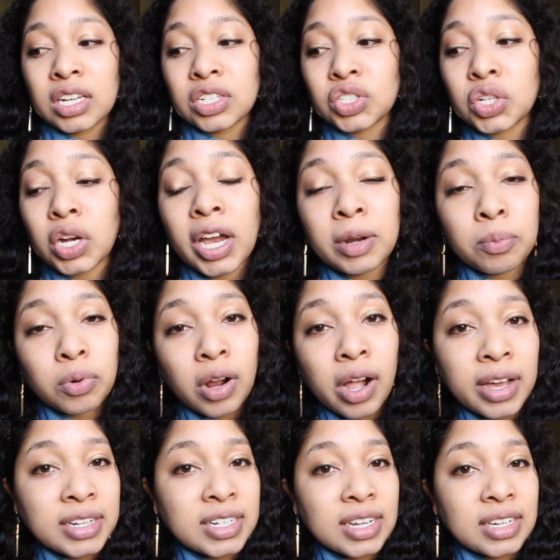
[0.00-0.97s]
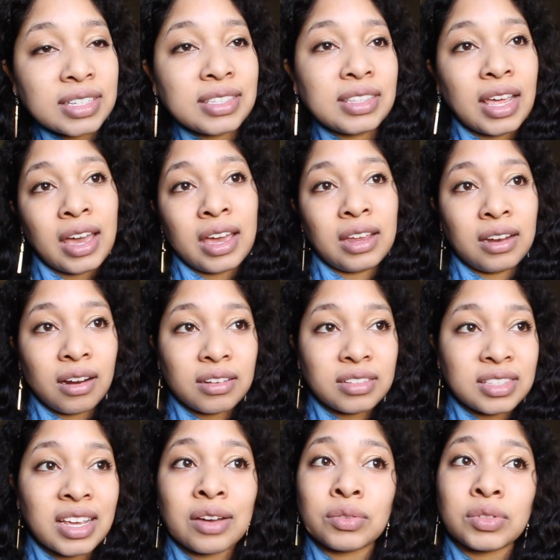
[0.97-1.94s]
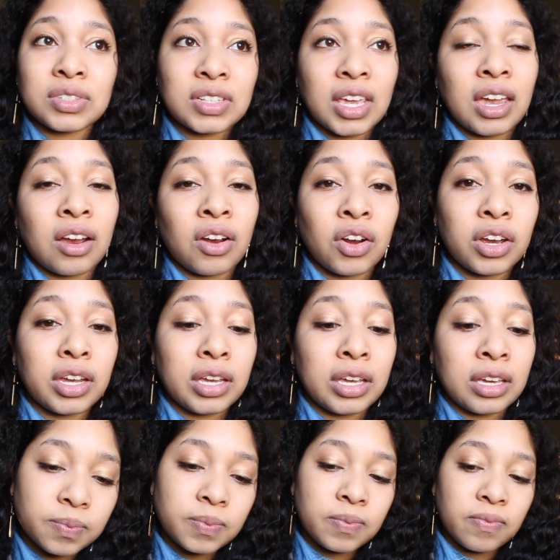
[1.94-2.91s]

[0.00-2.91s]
tried projects that sound scary.